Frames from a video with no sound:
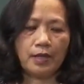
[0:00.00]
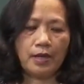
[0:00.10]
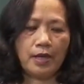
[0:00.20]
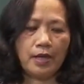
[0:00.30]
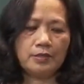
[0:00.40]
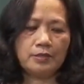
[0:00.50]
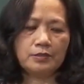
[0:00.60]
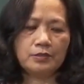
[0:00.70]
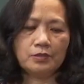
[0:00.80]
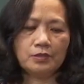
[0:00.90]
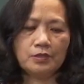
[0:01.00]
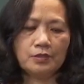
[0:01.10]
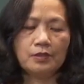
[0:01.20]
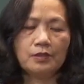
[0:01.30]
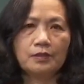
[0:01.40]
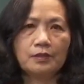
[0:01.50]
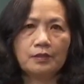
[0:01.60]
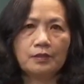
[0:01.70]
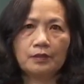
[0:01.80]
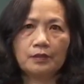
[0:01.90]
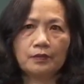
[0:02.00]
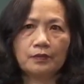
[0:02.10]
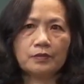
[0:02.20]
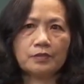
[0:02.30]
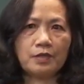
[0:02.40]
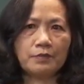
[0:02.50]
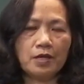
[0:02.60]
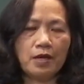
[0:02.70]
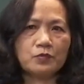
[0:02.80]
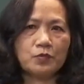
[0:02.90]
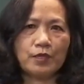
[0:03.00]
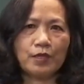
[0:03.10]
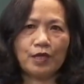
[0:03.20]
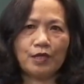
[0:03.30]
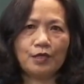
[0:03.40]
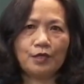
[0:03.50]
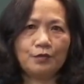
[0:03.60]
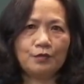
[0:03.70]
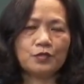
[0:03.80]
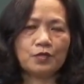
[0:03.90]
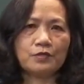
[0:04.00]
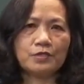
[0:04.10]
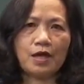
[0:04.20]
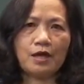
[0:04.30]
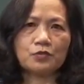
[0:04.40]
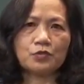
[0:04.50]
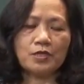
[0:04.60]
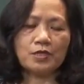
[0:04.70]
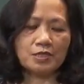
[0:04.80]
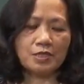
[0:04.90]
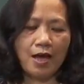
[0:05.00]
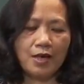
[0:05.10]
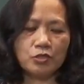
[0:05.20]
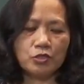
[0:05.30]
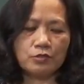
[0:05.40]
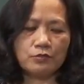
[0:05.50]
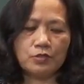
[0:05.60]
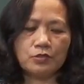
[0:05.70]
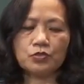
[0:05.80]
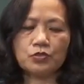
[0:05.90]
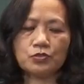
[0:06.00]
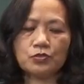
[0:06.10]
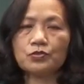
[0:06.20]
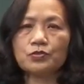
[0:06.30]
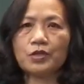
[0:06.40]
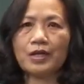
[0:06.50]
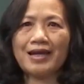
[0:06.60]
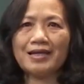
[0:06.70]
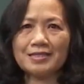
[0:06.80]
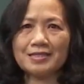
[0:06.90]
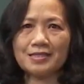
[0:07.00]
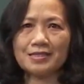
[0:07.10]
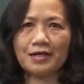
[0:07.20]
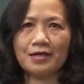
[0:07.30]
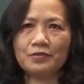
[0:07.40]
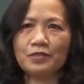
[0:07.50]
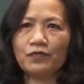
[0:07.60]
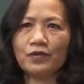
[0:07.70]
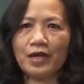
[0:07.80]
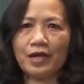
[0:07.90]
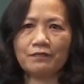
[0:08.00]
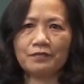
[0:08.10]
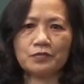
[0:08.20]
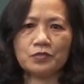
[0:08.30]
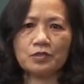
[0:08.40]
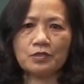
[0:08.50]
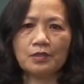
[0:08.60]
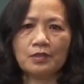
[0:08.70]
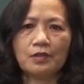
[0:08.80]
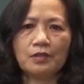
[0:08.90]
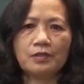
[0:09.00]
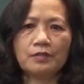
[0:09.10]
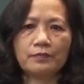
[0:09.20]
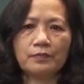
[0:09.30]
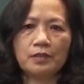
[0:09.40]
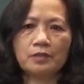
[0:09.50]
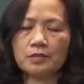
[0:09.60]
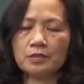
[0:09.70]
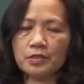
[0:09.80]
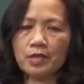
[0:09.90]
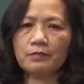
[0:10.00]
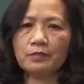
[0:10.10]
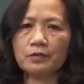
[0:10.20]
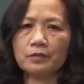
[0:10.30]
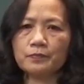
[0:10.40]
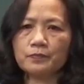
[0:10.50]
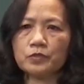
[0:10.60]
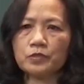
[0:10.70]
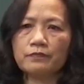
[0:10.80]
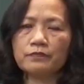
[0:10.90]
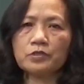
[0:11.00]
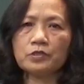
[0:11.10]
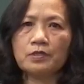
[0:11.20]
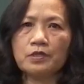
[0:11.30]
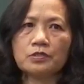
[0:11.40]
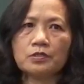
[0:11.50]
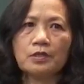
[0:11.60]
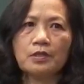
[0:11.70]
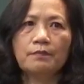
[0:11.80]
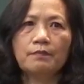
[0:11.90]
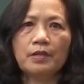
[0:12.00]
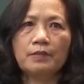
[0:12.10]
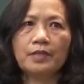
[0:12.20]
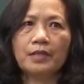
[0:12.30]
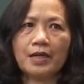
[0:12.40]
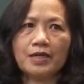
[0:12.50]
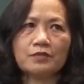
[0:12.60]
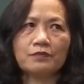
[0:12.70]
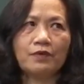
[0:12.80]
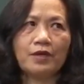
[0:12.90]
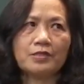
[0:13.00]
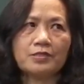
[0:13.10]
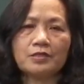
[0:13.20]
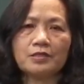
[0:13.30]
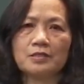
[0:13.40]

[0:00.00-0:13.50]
And sometimes we can use the results to assign students to classes of different levels. The same groups of students may be classified